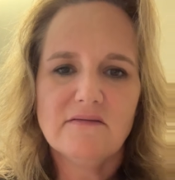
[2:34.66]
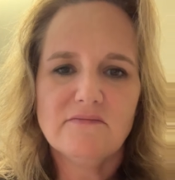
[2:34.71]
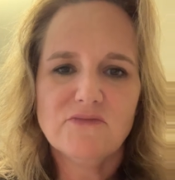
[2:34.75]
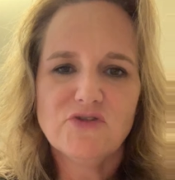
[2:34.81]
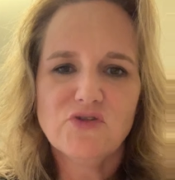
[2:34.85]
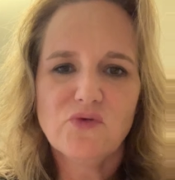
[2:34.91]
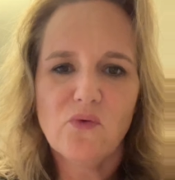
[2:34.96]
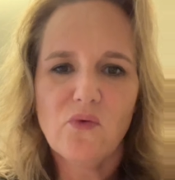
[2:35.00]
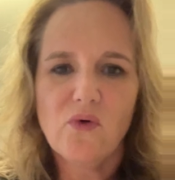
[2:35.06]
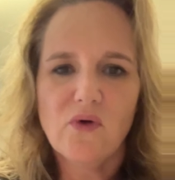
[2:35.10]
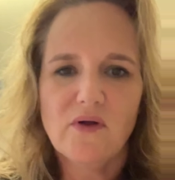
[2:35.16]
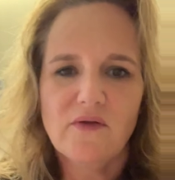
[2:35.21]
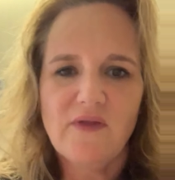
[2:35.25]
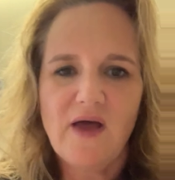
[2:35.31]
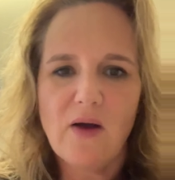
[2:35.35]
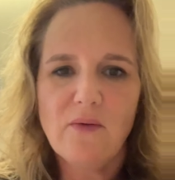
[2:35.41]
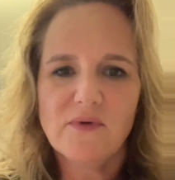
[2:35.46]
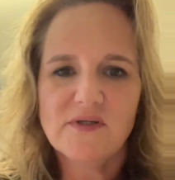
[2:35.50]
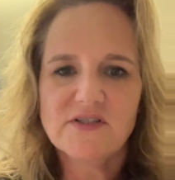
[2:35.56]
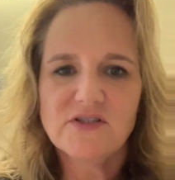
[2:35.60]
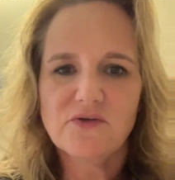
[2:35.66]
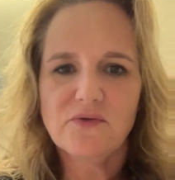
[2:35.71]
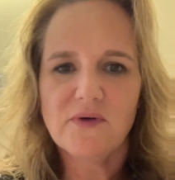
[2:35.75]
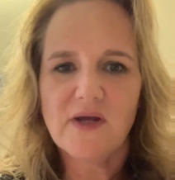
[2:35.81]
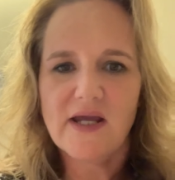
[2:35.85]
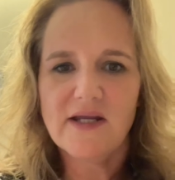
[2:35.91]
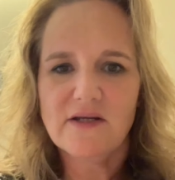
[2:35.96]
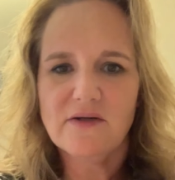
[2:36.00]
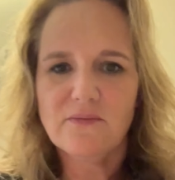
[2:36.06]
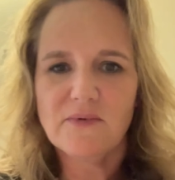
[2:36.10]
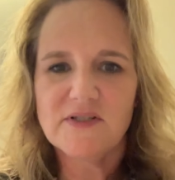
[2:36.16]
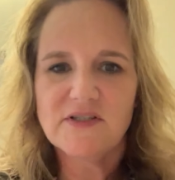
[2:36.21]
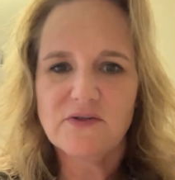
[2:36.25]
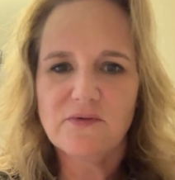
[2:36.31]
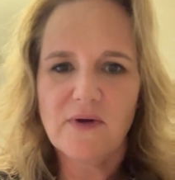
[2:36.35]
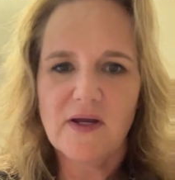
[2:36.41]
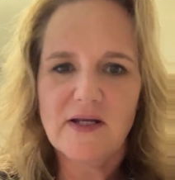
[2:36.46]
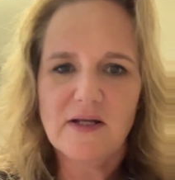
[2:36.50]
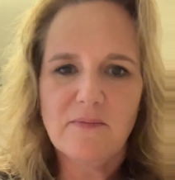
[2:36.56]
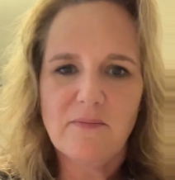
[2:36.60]
tool that was
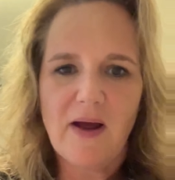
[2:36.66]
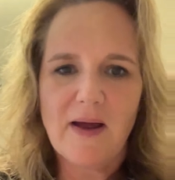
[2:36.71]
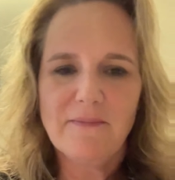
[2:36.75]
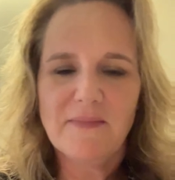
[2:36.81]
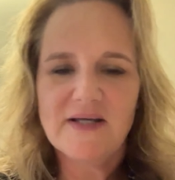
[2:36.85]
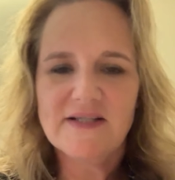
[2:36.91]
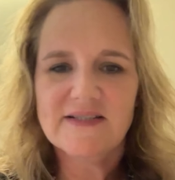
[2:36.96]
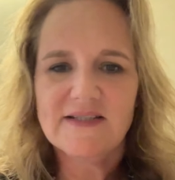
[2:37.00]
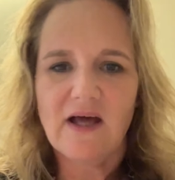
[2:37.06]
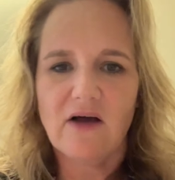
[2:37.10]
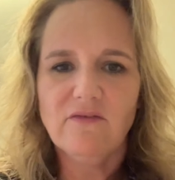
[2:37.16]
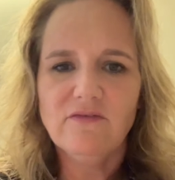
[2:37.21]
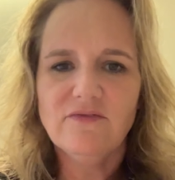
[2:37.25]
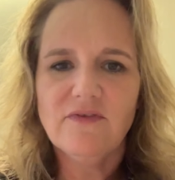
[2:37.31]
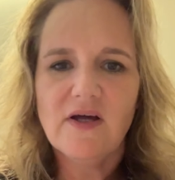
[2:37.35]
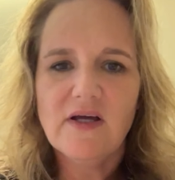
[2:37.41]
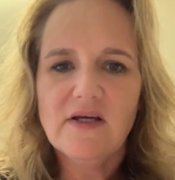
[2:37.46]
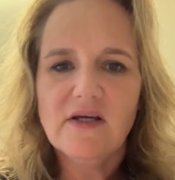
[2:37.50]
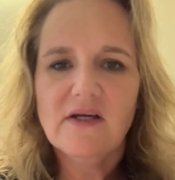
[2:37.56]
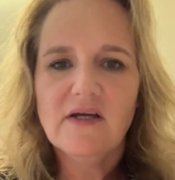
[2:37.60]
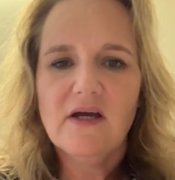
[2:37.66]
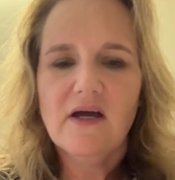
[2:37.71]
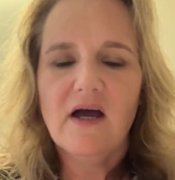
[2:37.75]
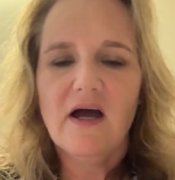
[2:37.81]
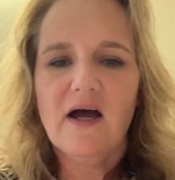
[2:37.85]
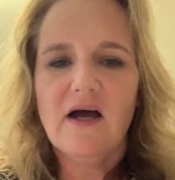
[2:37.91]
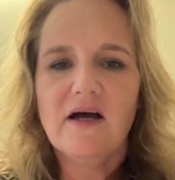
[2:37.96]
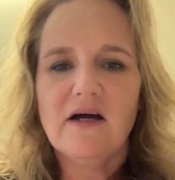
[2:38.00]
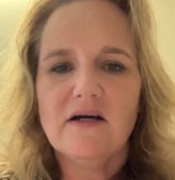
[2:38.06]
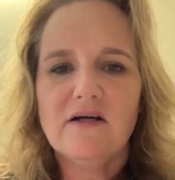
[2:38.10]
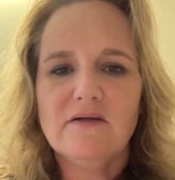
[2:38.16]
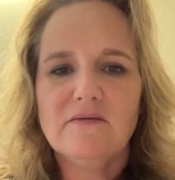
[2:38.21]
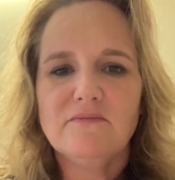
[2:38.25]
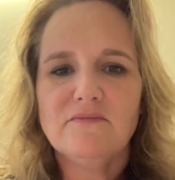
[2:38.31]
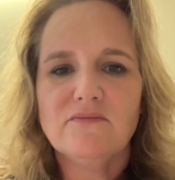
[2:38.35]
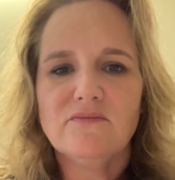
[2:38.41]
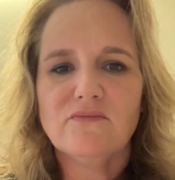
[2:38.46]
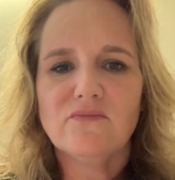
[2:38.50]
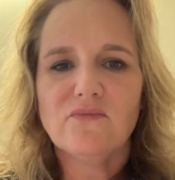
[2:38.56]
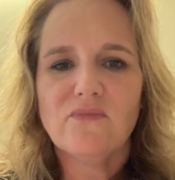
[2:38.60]
created by myself.
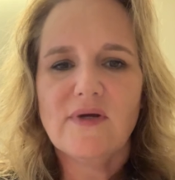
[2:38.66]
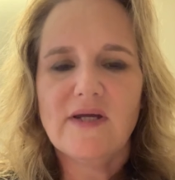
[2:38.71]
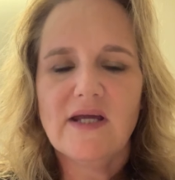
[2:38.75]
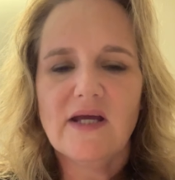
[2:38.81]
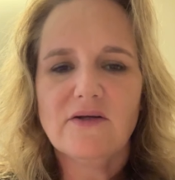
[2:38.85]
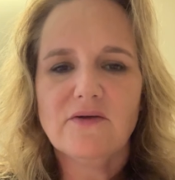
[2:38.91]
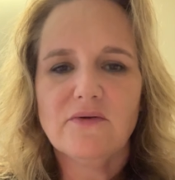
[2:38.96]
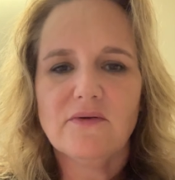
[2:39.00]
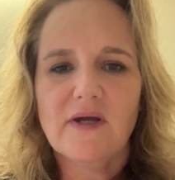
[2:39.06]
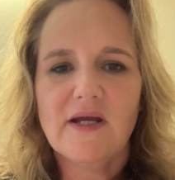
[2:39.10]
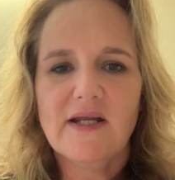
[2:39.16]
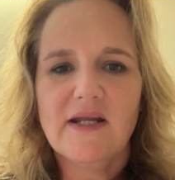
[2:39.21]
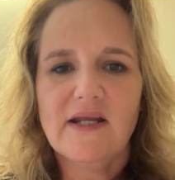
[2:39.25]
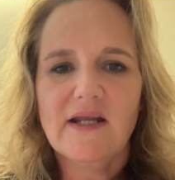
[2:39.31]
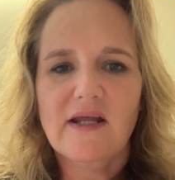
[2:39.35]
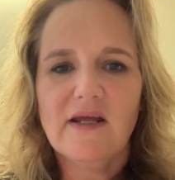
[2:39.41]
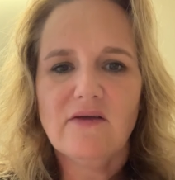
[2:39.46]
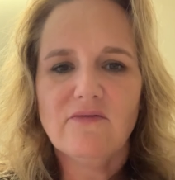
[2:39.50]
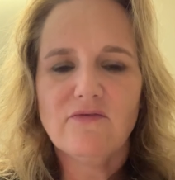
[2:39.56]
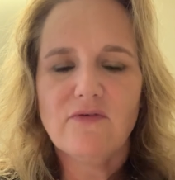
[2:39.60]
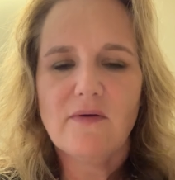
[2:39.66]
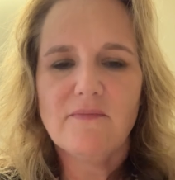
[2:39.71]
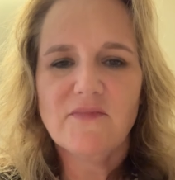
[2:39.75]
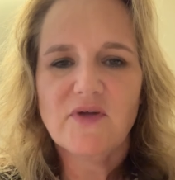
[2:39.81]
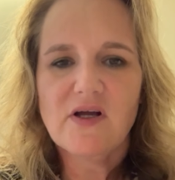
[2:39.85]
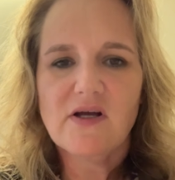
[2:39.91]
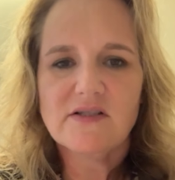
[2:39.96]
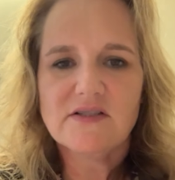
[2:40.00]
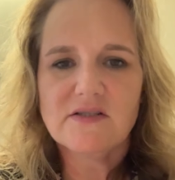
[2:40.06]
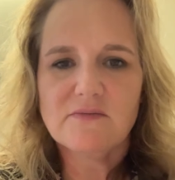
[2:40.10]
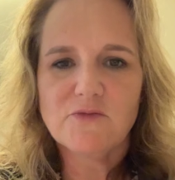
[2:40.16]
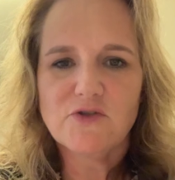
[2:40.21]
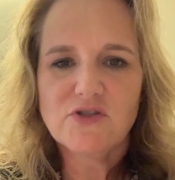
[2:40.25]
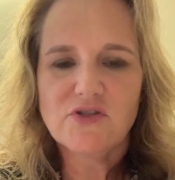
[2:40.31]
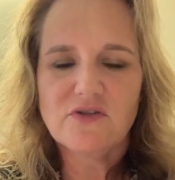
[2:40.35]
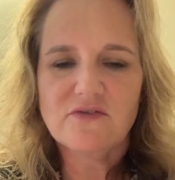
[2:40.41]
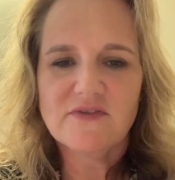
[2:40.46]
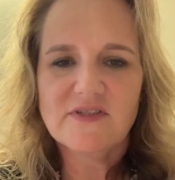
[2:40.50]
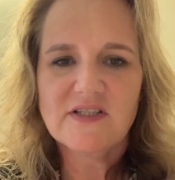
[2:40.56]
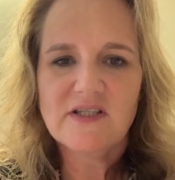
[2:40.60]
We had created it from the customer
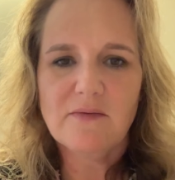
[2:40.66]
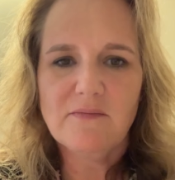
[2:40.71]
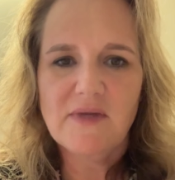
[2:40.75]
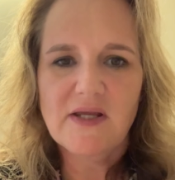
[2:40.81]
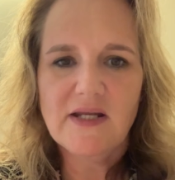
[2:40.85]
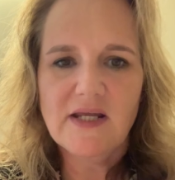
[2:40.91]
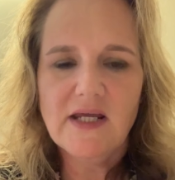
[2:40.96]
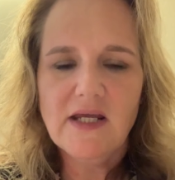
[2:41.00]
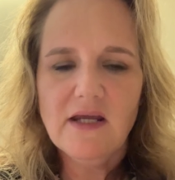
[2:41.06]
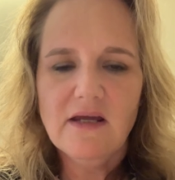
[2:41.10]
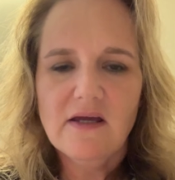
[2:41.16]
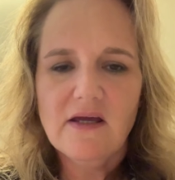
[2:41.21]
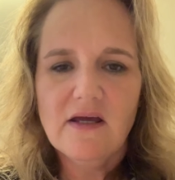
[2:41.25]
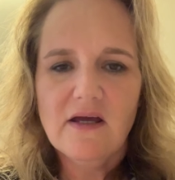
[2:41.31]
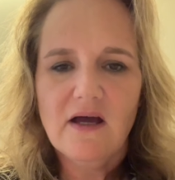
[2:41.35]
service committee,